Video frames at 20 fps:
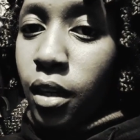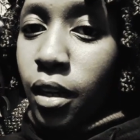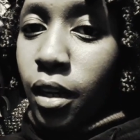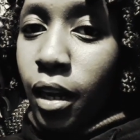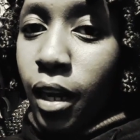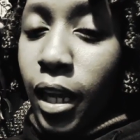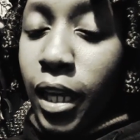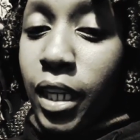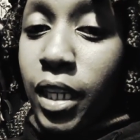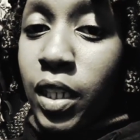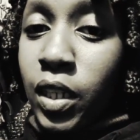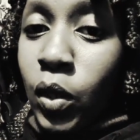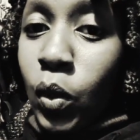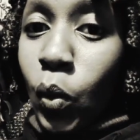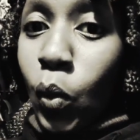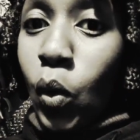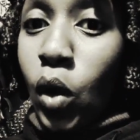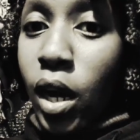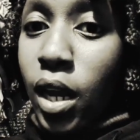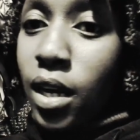Like
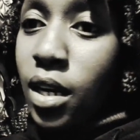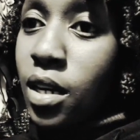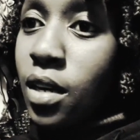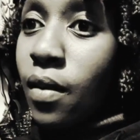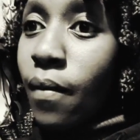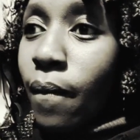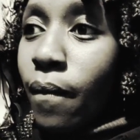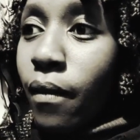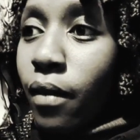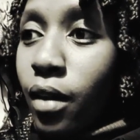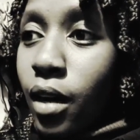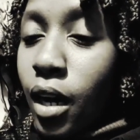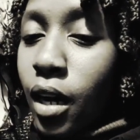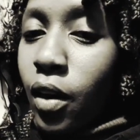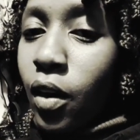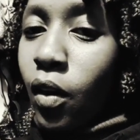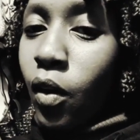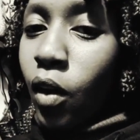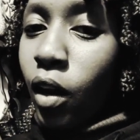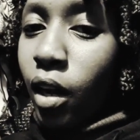one
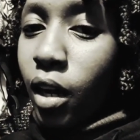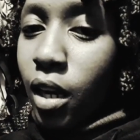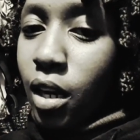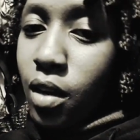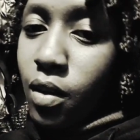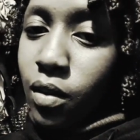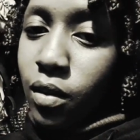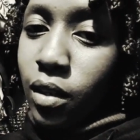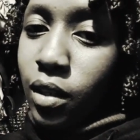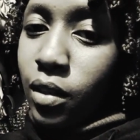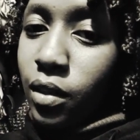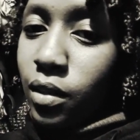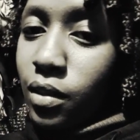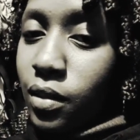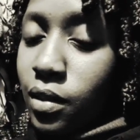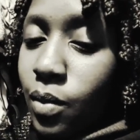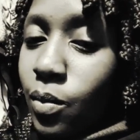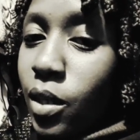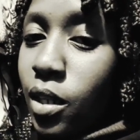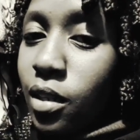whole hour.
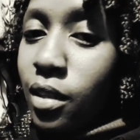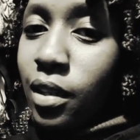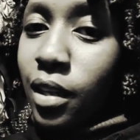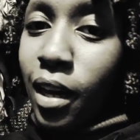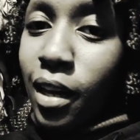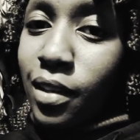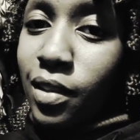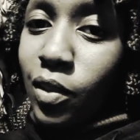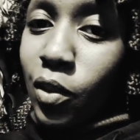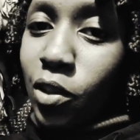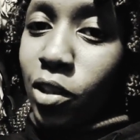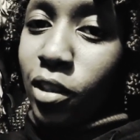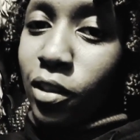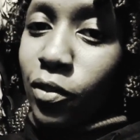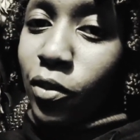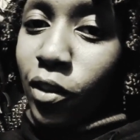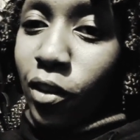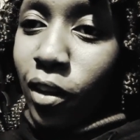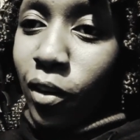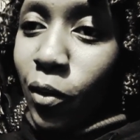Someone is has content
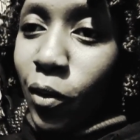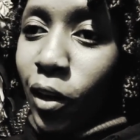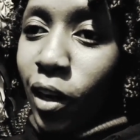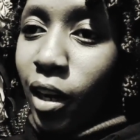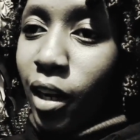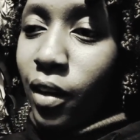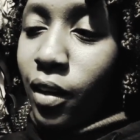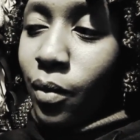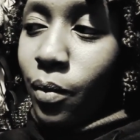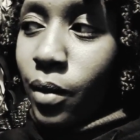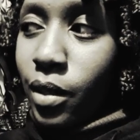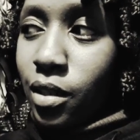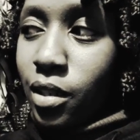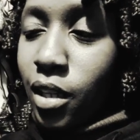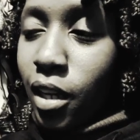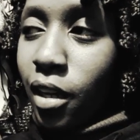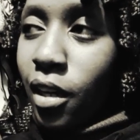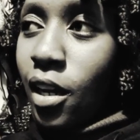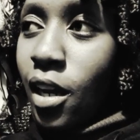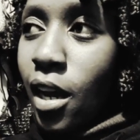for a whole hour, but
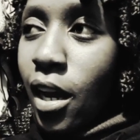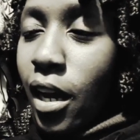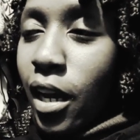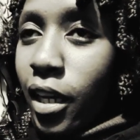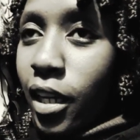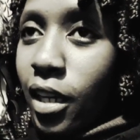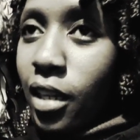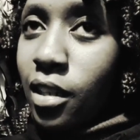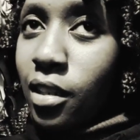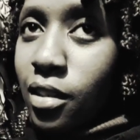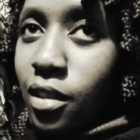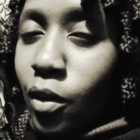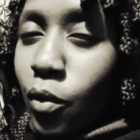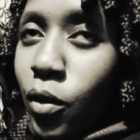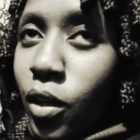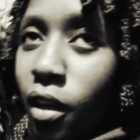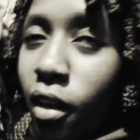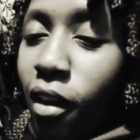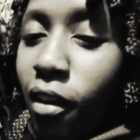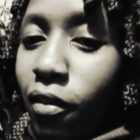yeah, I get it's a
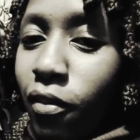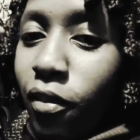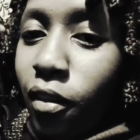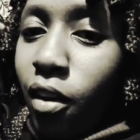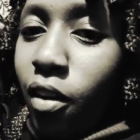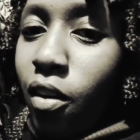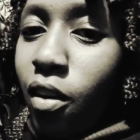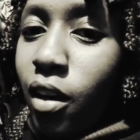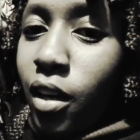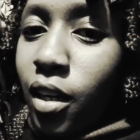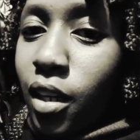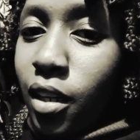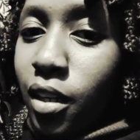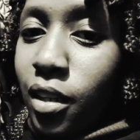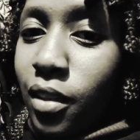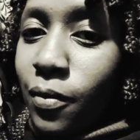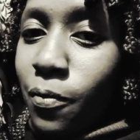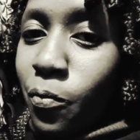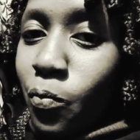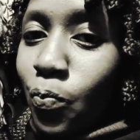weekly vlog,
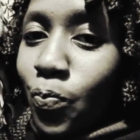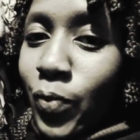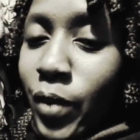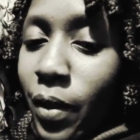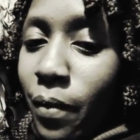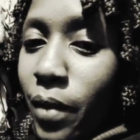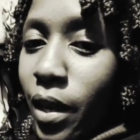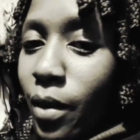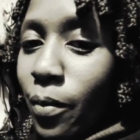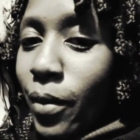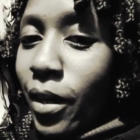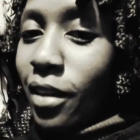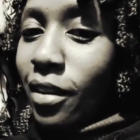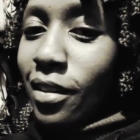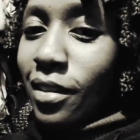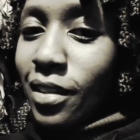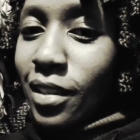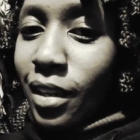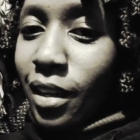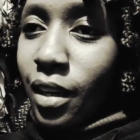and mine
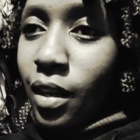is